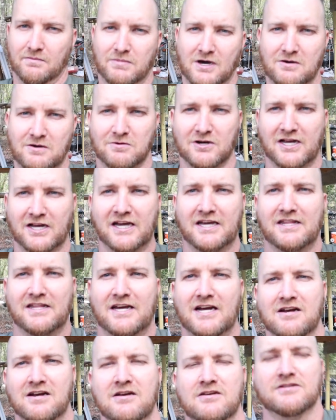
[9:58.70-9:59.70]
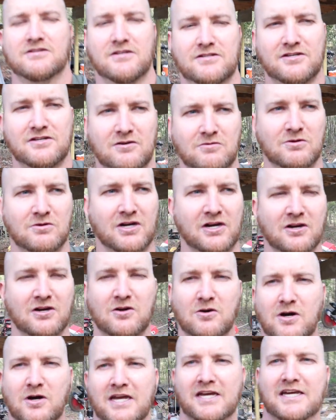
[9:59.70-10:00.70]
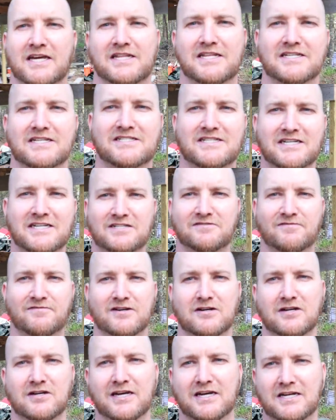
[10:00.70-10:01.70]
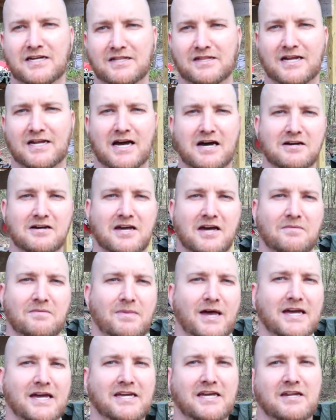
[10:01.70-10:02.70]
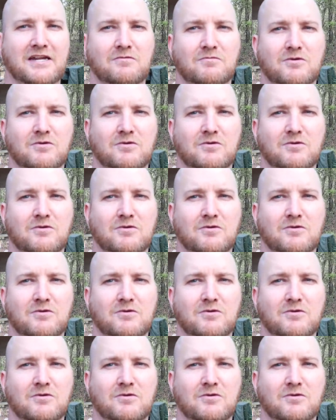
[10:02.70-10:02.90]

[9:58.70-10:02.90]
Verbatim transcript: But we're getting there. So we're going to go ahead and get this ditch filled in and then I'll cut back in